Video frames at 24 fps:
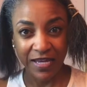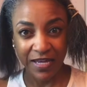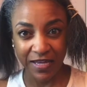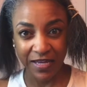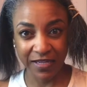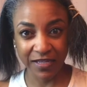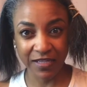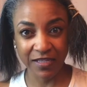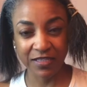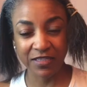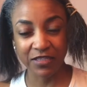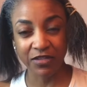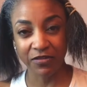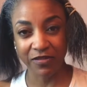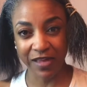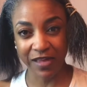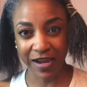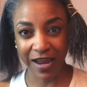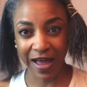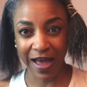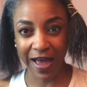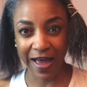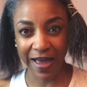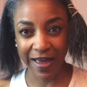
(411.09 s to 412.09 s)
It is so
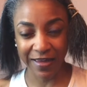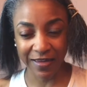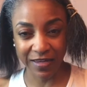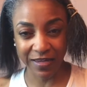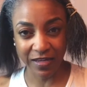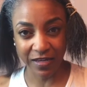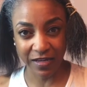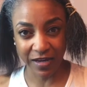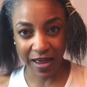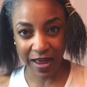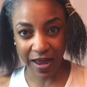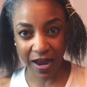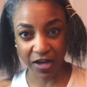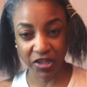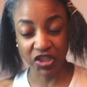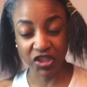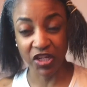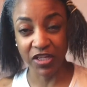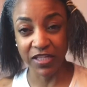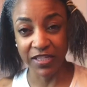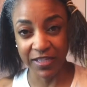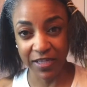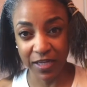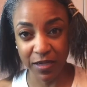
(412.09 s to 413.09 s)
that I can
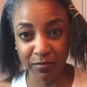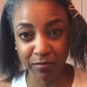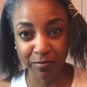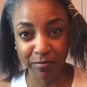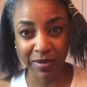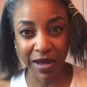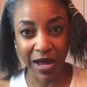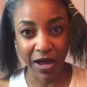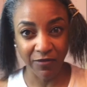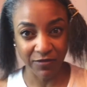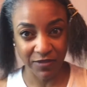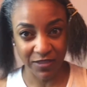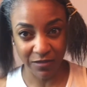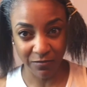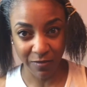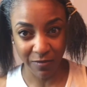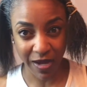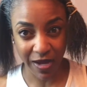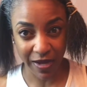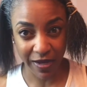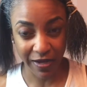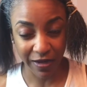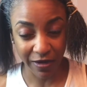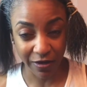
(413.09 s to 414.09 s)
actually get bounce in
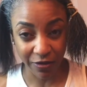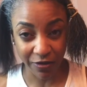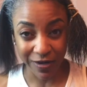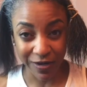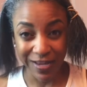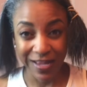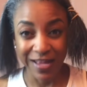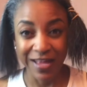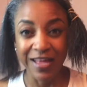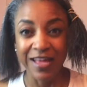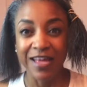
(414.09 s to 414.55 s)
my hair.